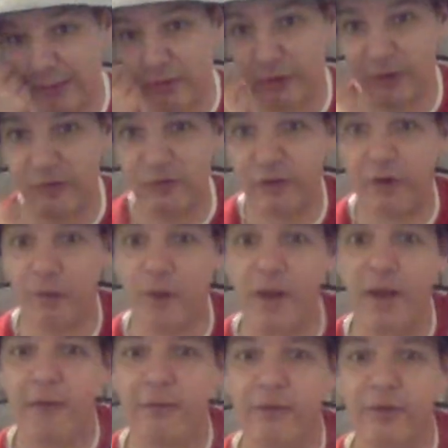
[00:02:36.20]
have this season. So
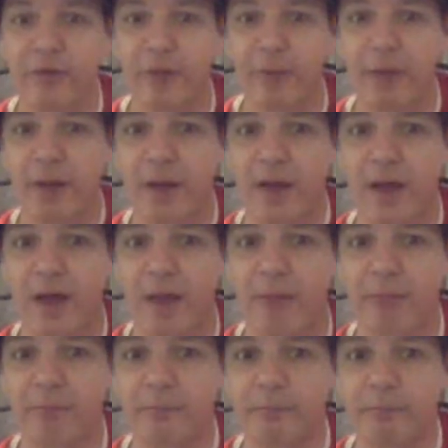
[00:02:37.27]
first up,
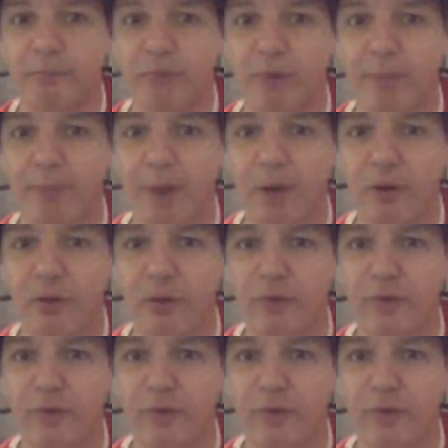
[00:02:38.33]
Bath